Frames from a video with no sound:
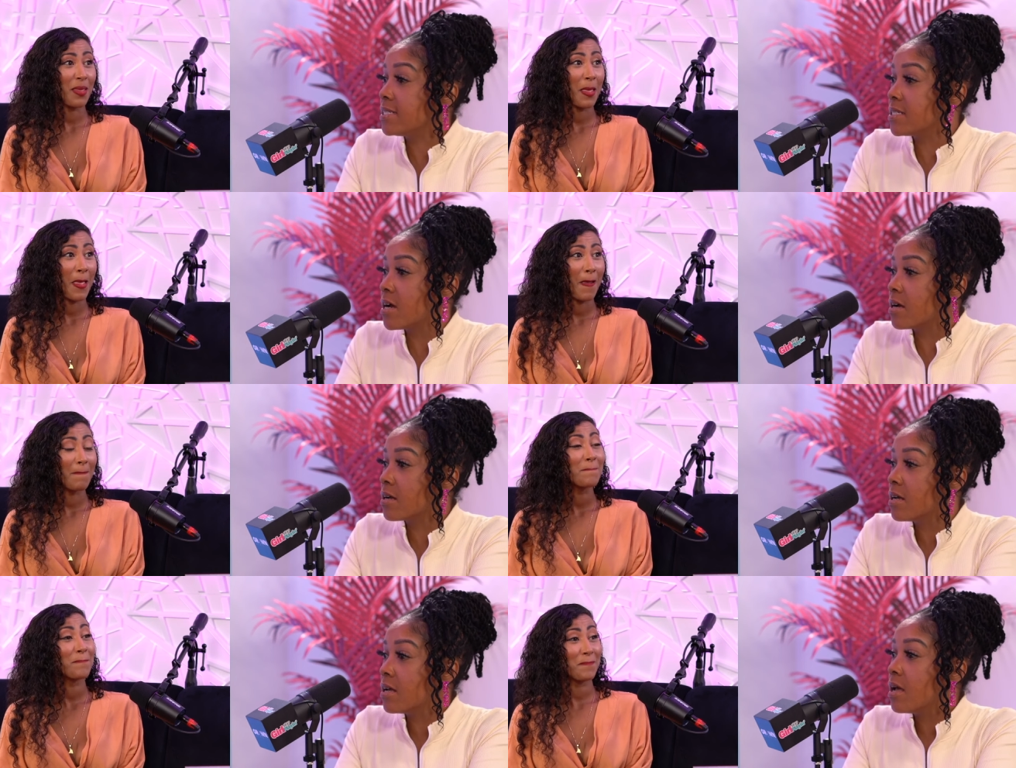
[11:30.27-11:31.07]
Speaker 1: sir.
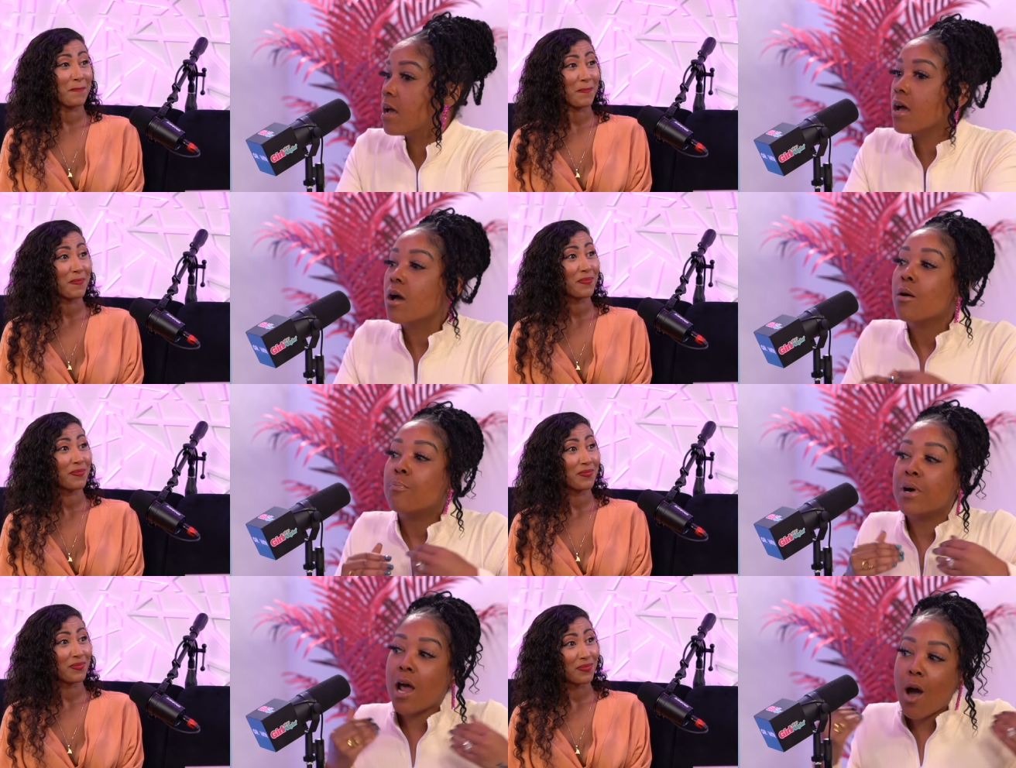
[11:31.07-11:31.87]

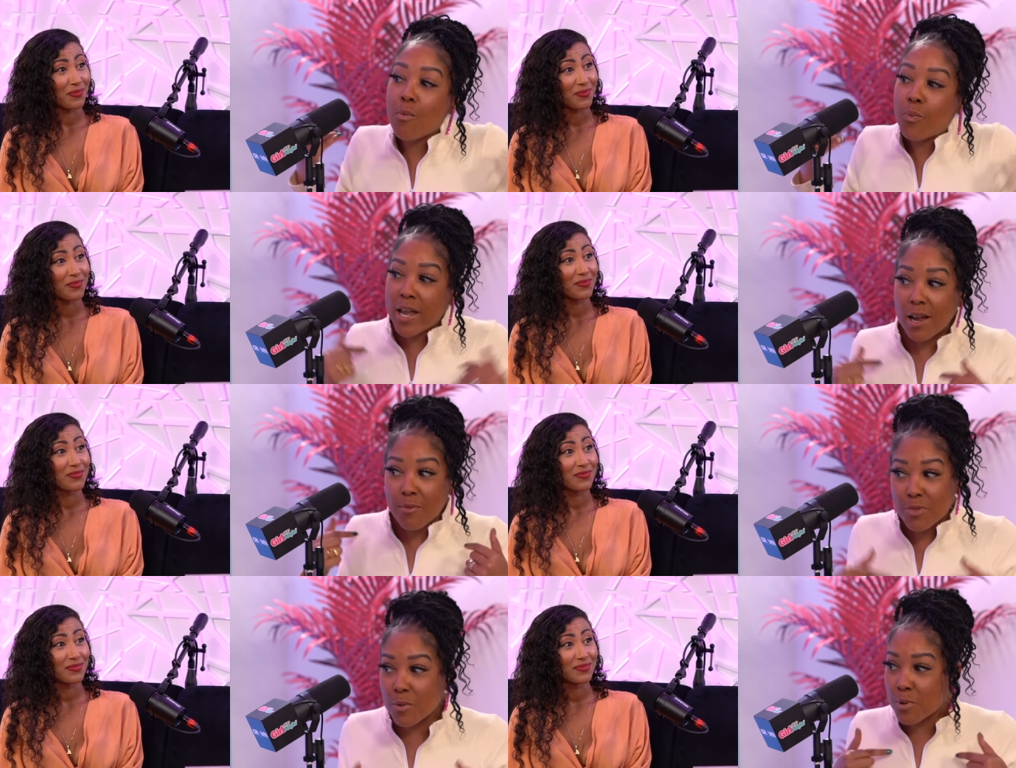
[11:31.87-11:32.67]
But we're
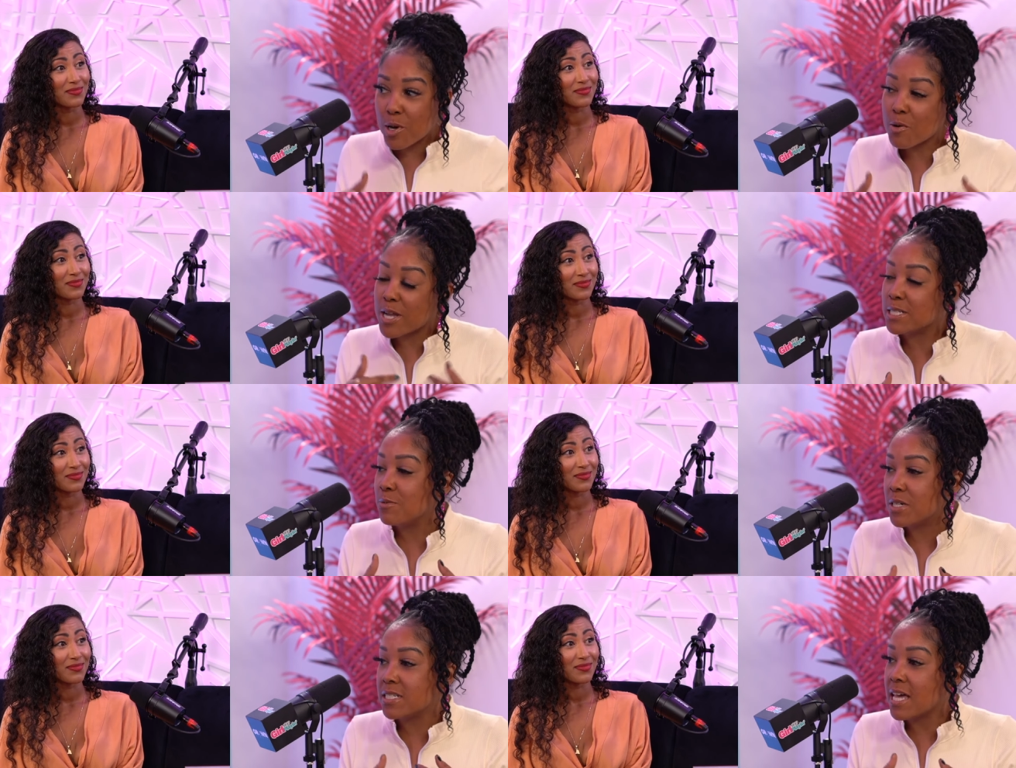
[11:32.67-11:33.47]
the real crazy
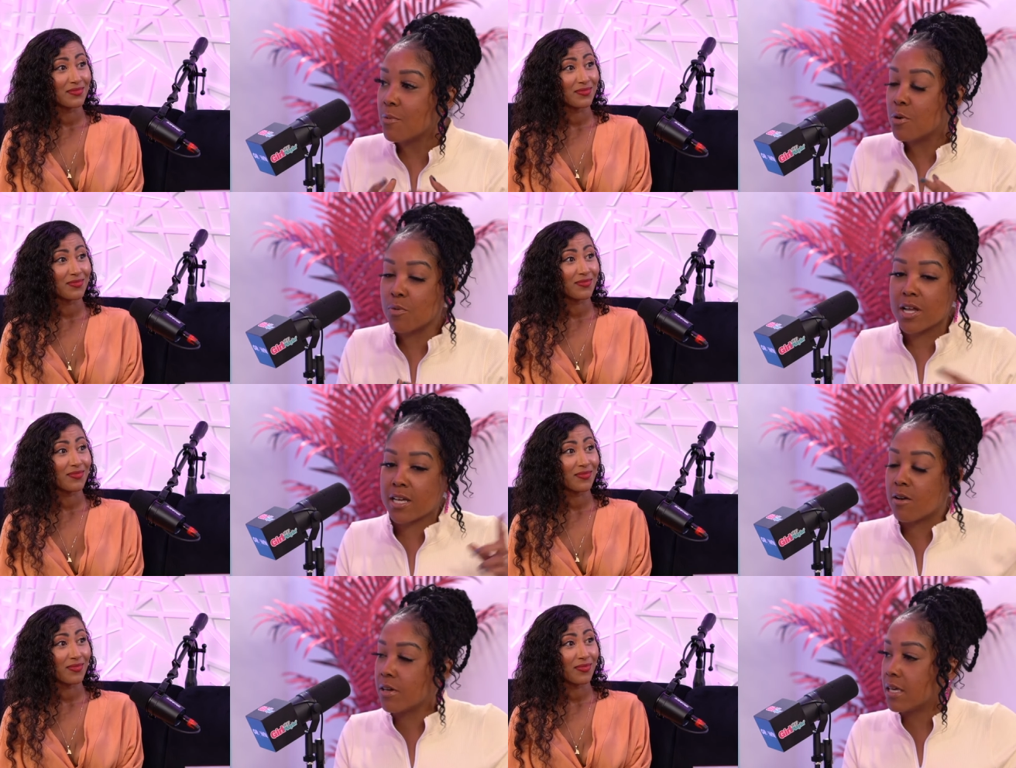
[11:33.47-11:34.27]
ones that will run and go
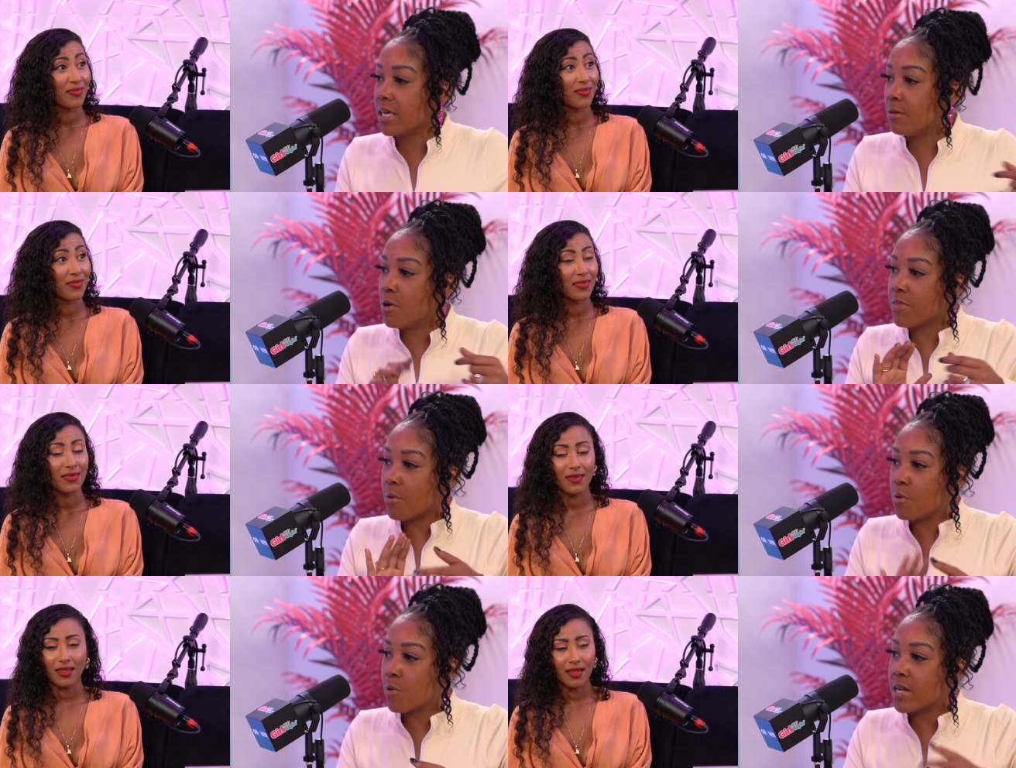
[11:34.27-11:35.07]
get chemo, that will
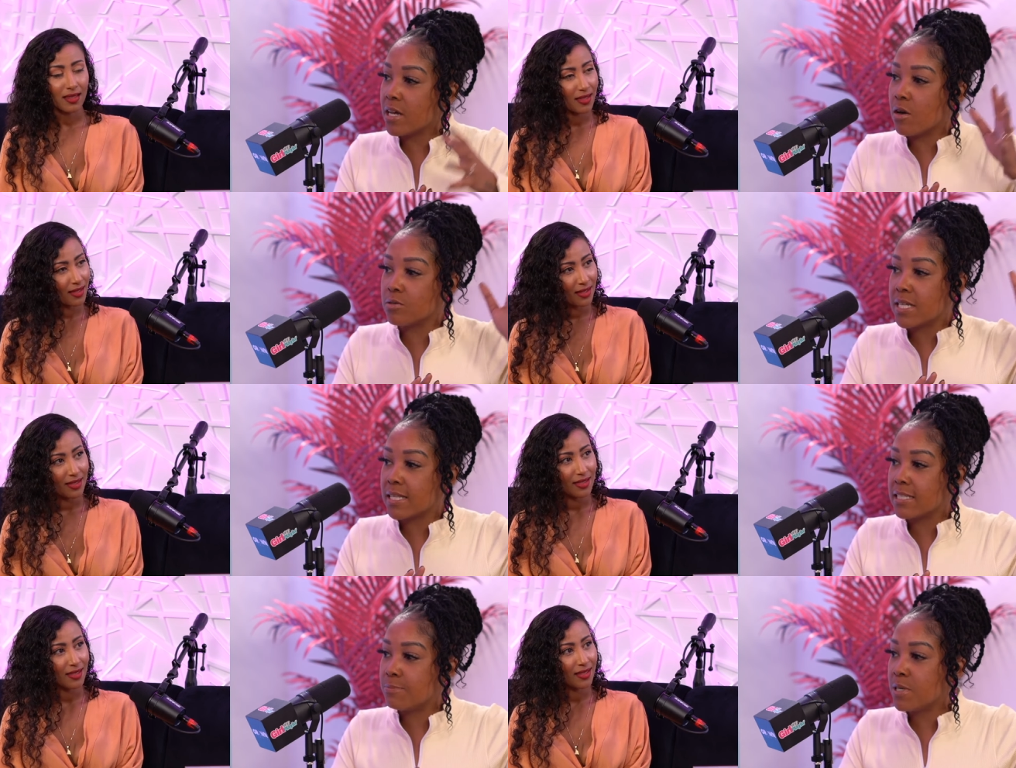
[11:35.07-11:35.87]
run and go take
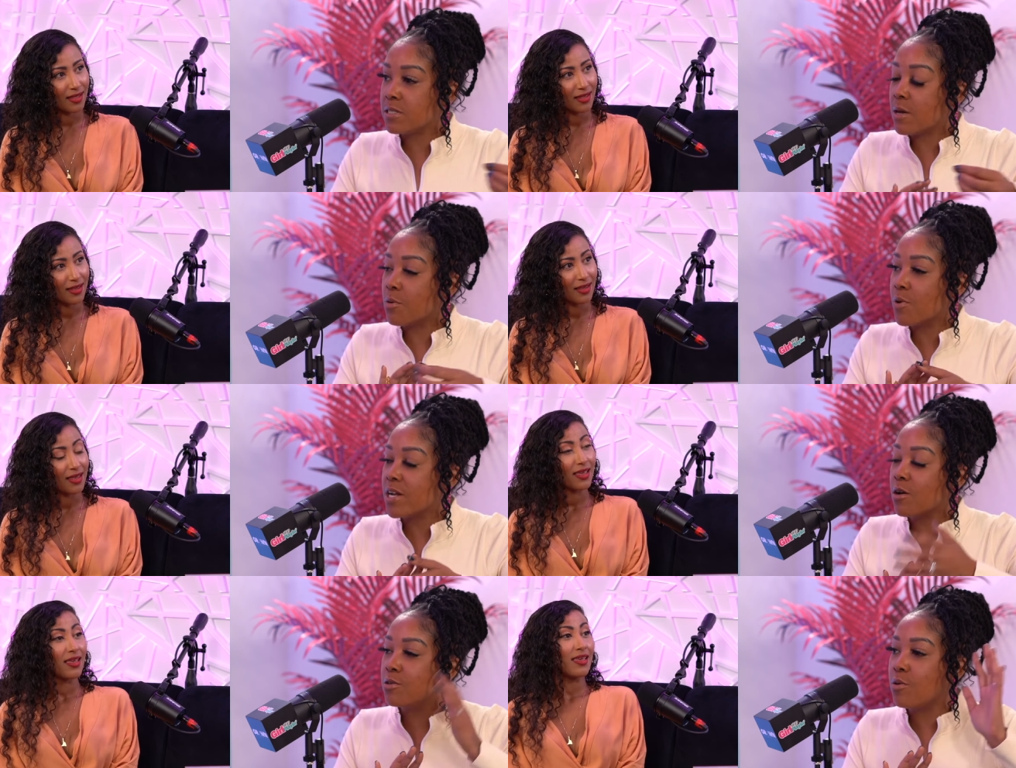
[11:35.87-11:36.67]
these pills, that will run and go
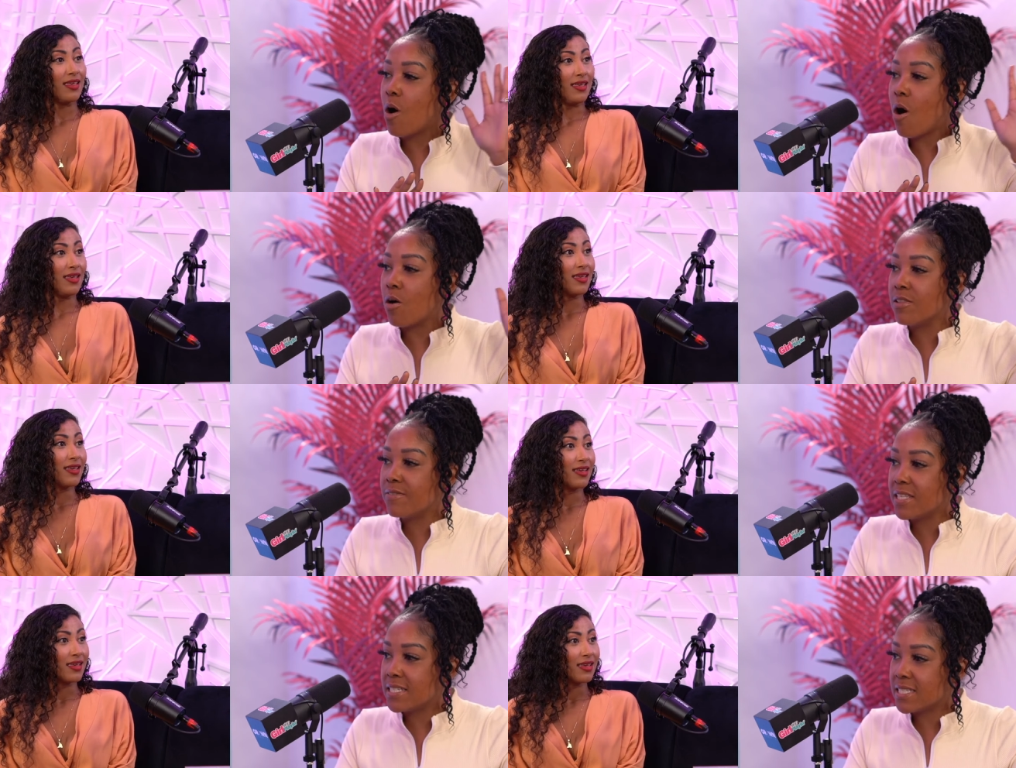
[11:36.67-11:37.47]
do all of
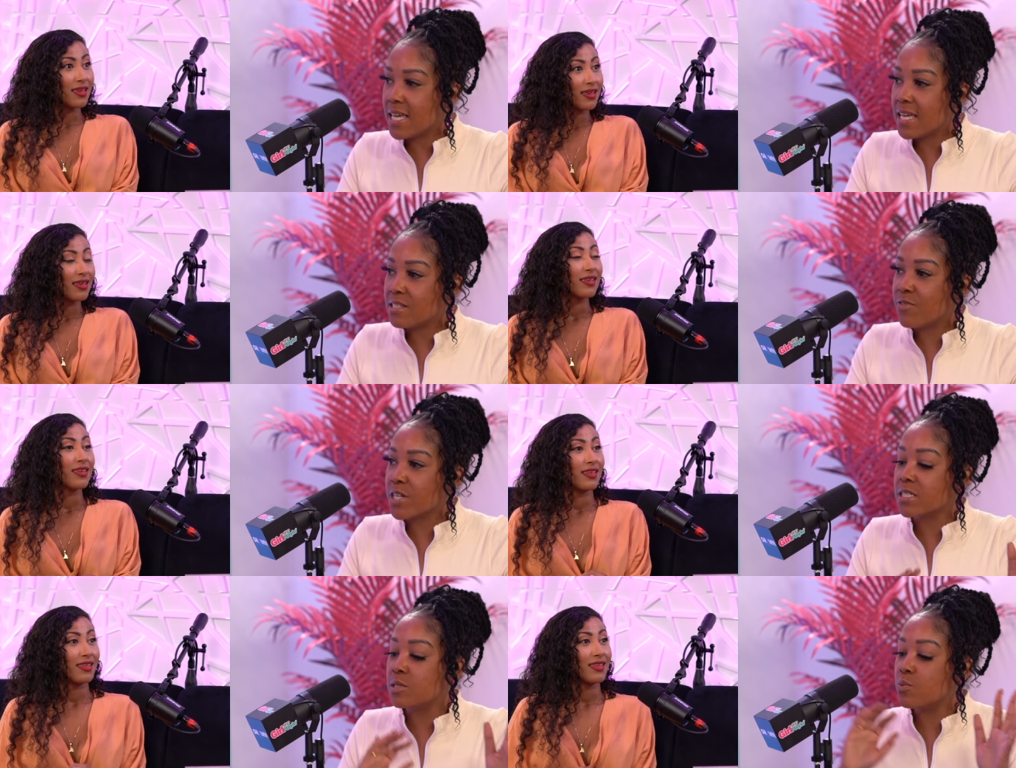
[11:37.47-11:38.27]
these things
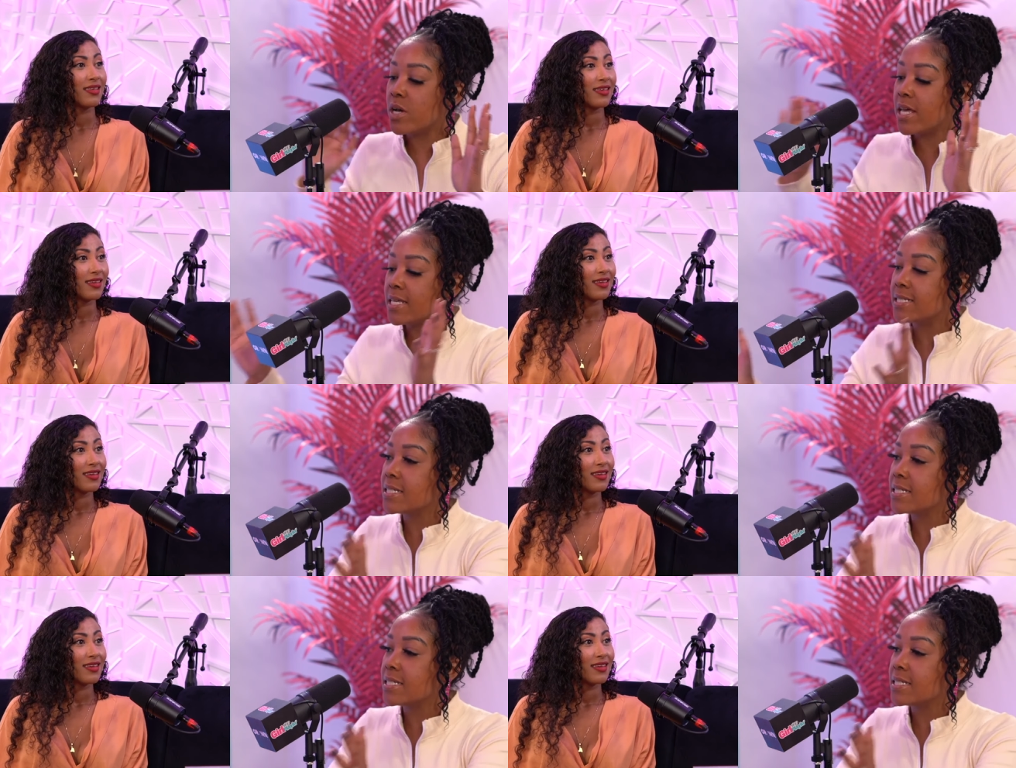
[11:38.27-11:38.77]
versus what is